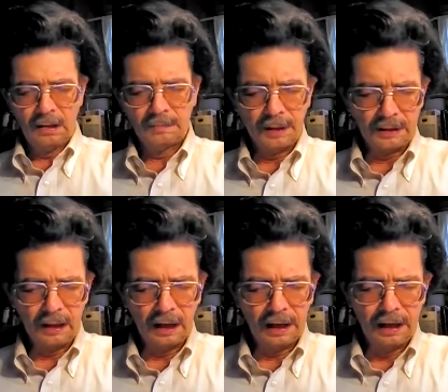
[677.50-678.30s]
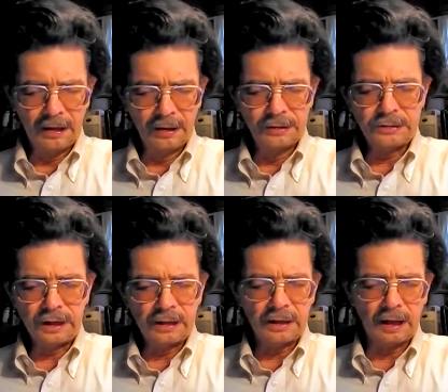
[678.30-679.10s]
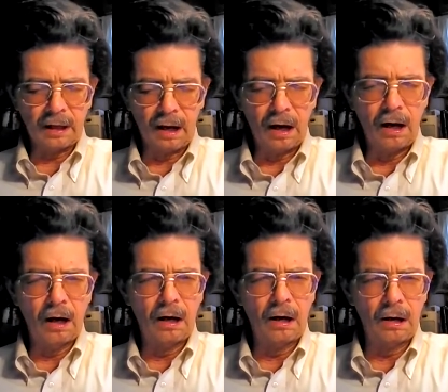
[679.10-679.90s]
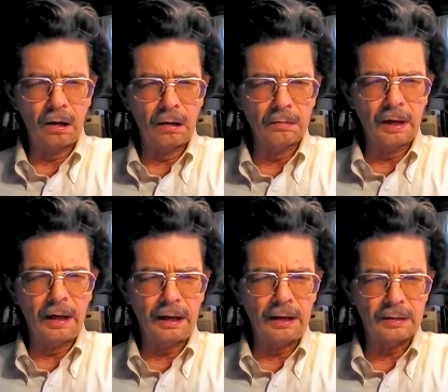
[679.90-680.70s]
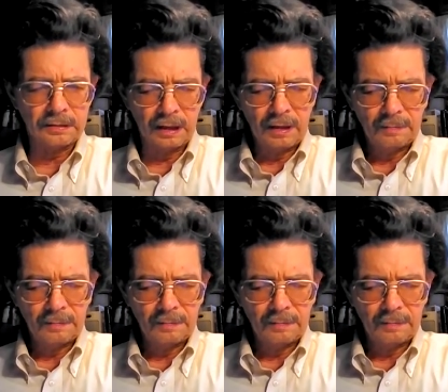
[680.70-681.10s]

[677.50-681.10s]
But energy can always